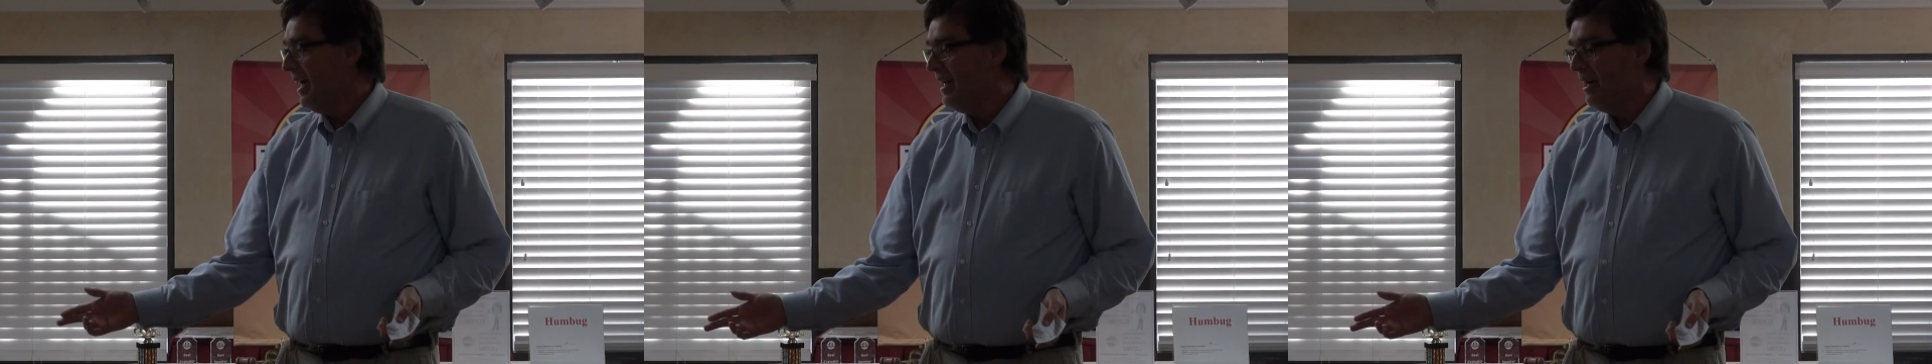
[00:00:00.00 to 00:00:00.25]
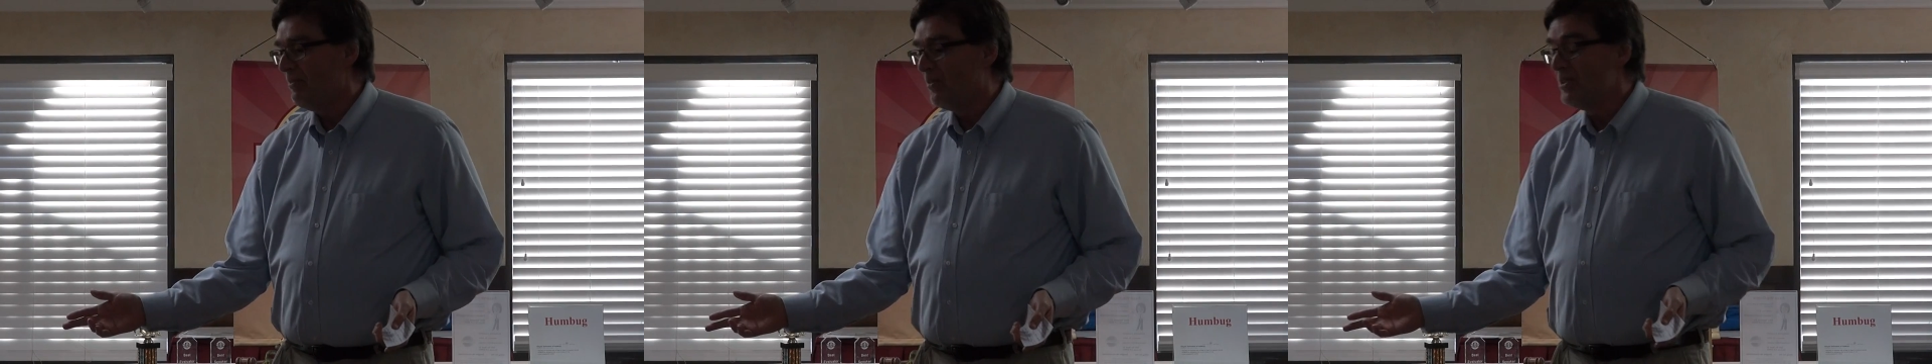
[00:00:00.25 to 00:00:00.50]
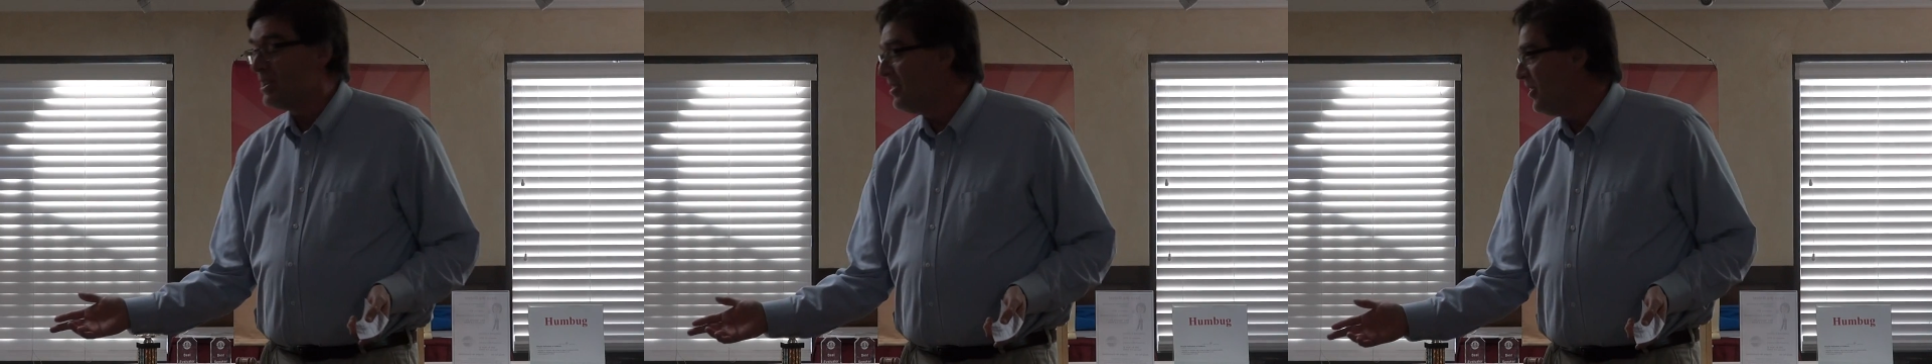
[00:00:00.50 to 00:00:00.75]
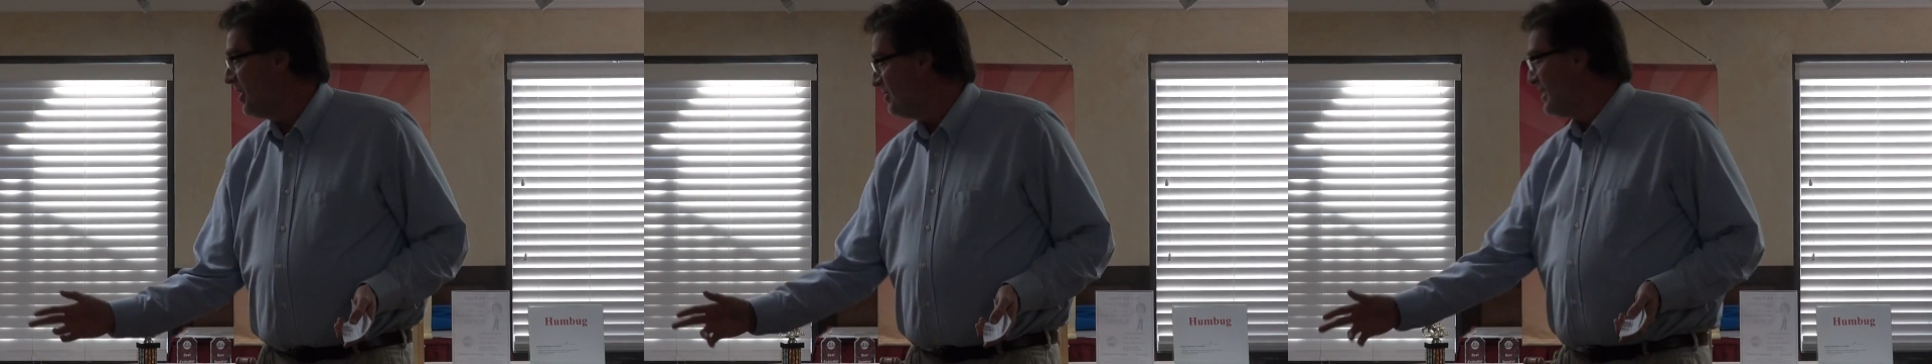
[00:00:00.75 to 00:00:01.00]
and at first I
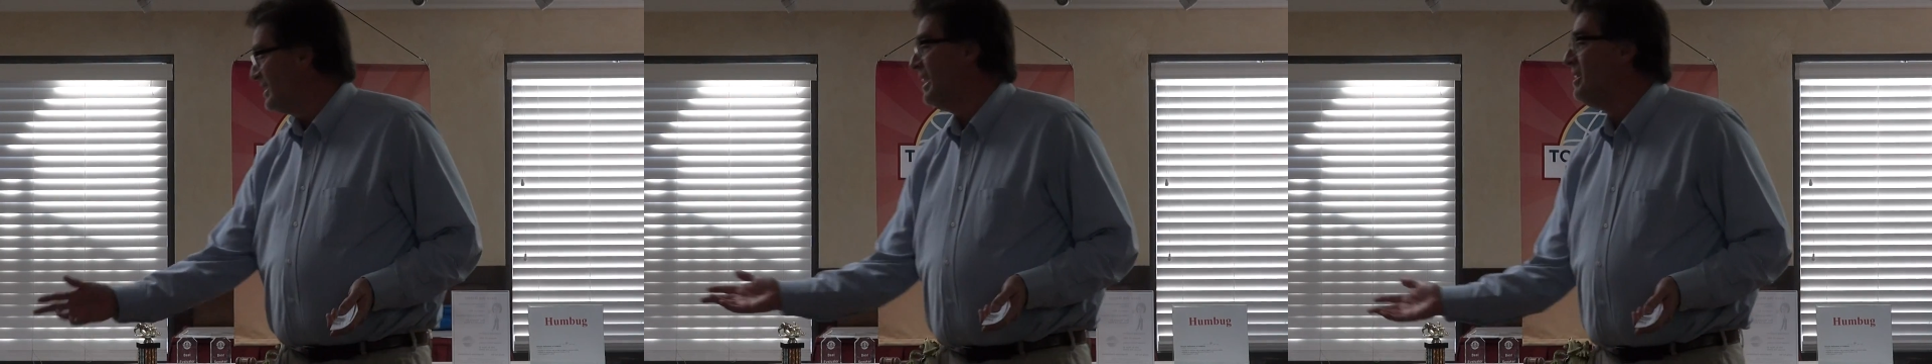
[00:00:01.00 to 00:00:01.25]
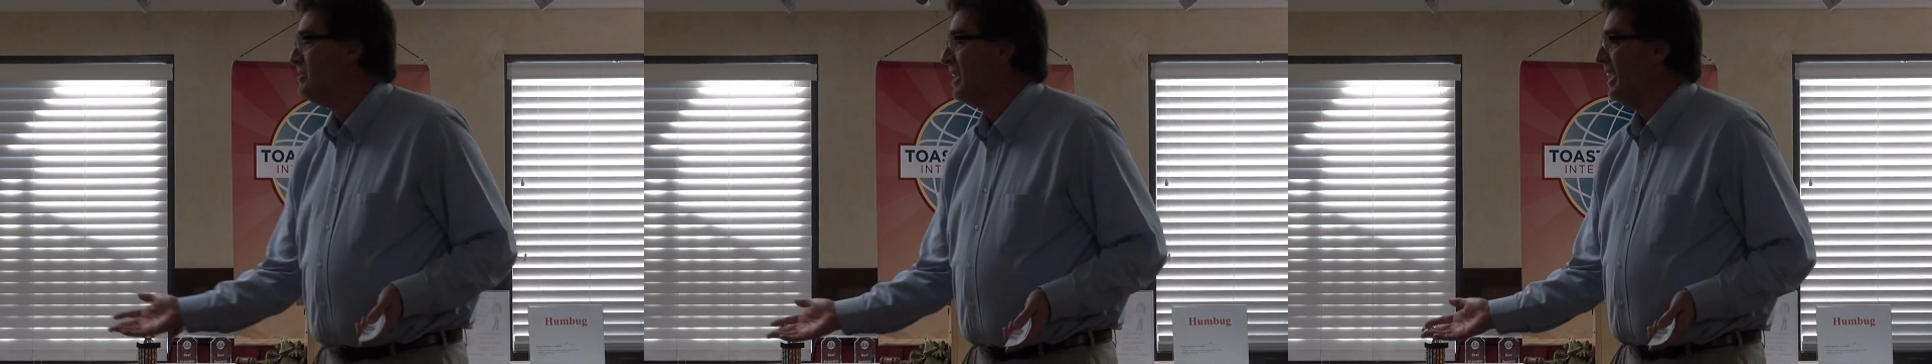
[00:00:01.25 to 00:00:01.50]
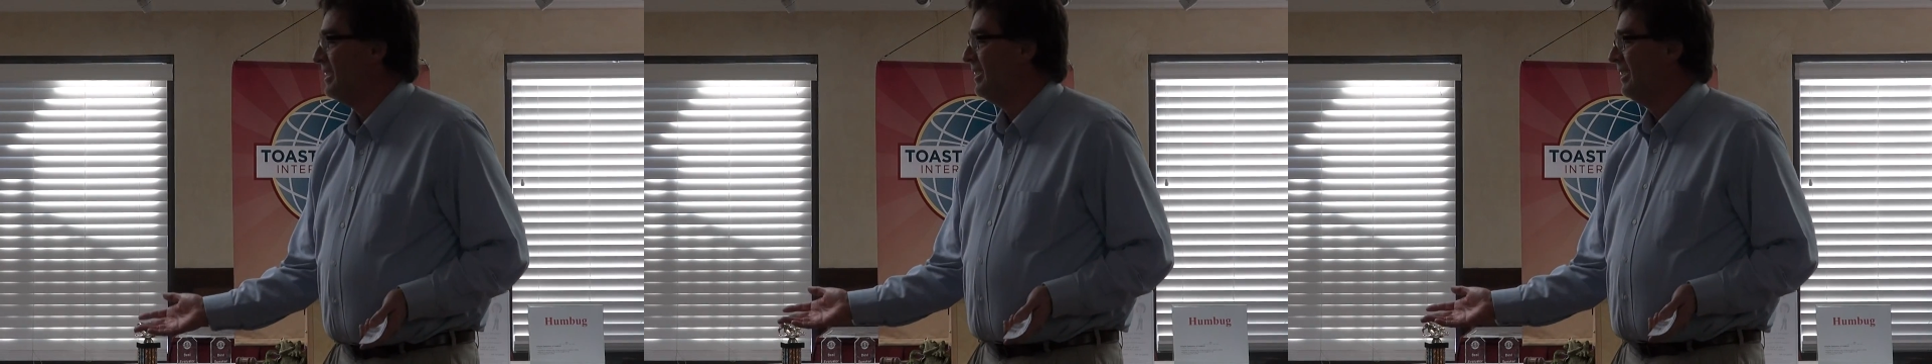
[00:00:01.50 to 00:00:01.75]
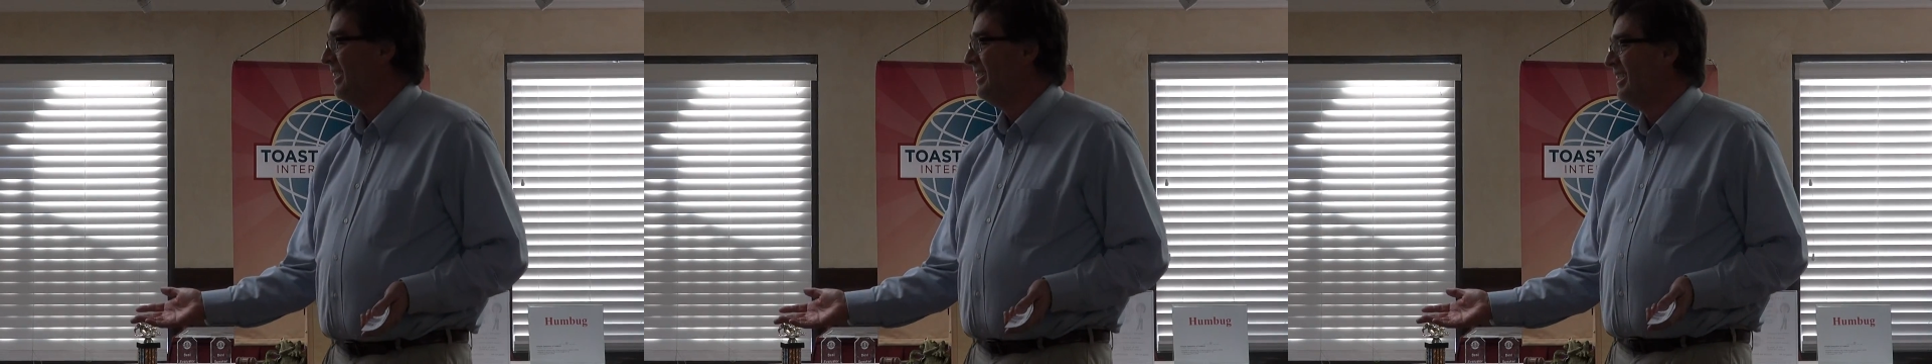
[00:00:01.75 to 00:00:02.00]
thought it was his name tag.
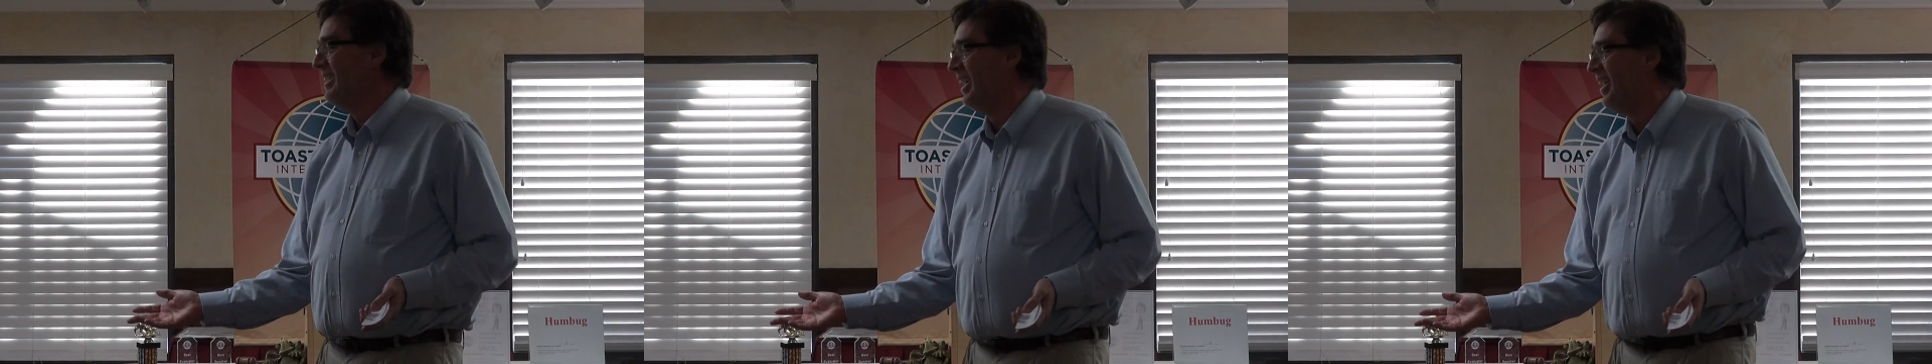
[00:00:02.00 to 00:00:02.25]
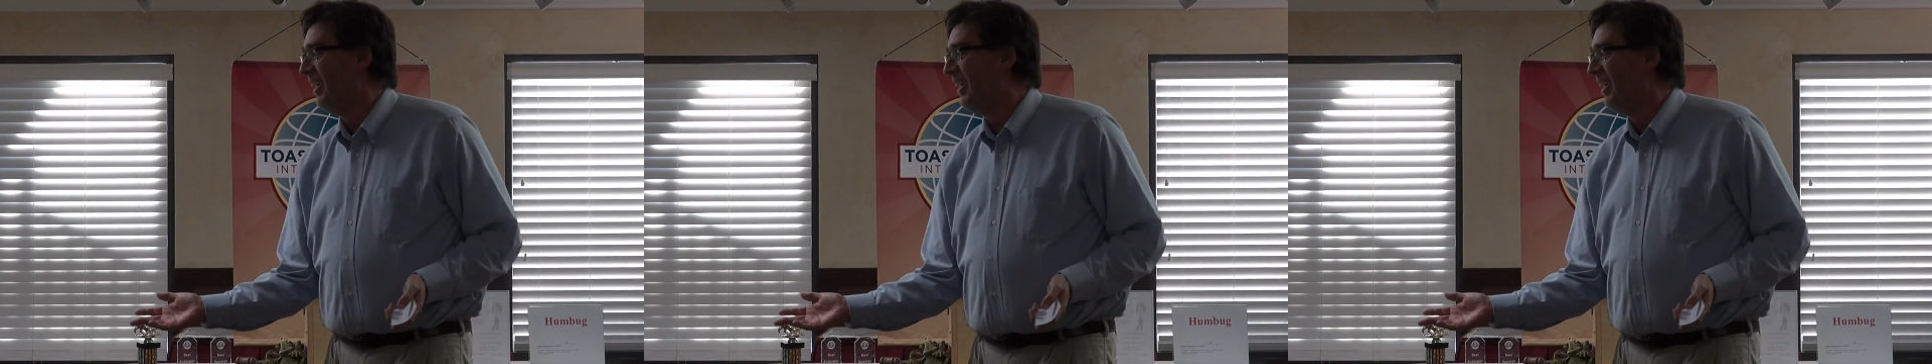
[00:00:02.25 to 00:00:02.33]
And